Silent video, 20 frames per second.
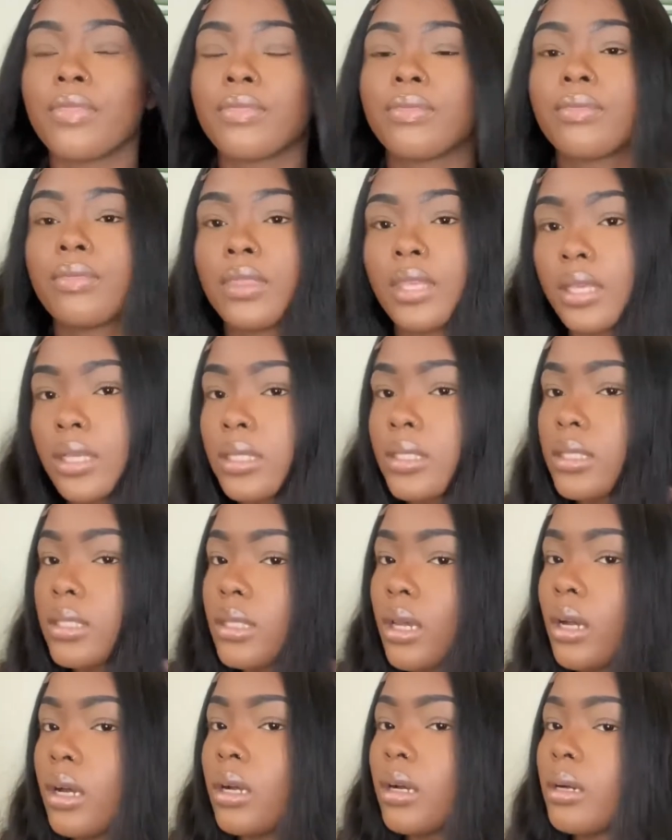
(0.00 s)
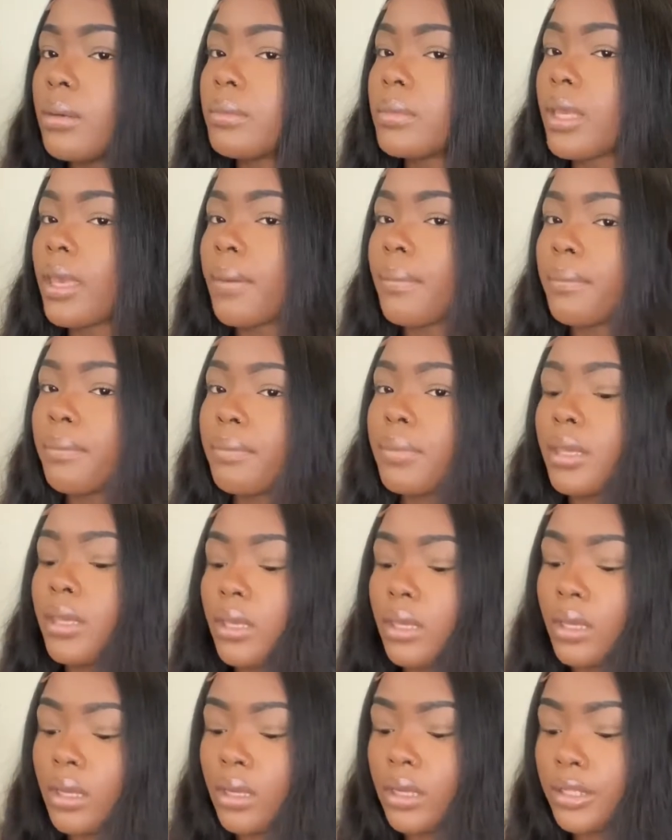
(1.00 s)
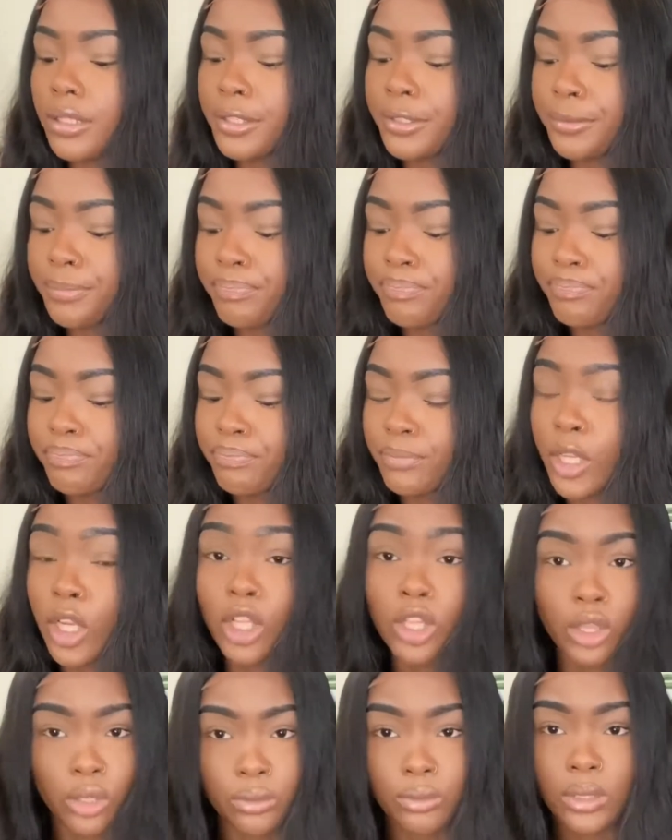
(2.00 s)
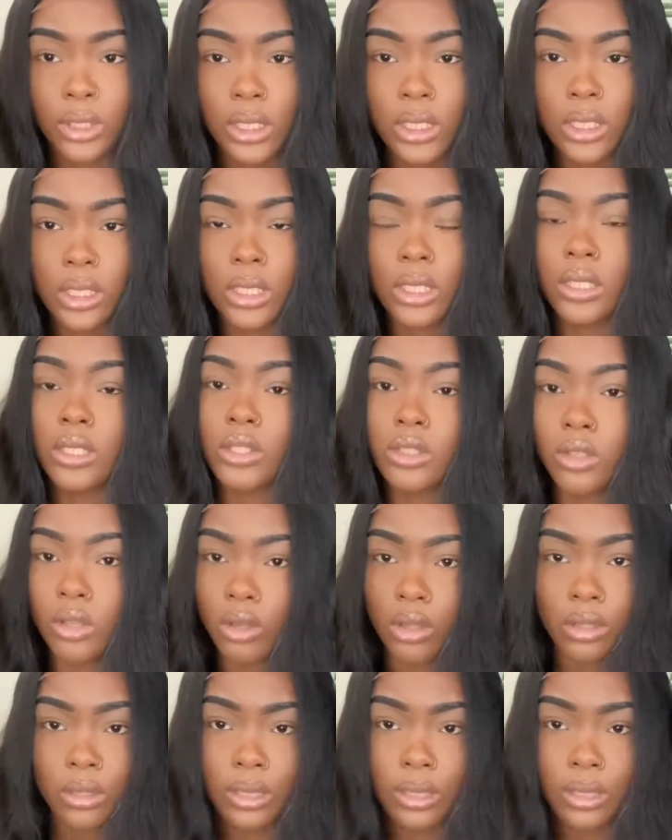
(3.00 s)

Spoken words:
this can be a glueless install.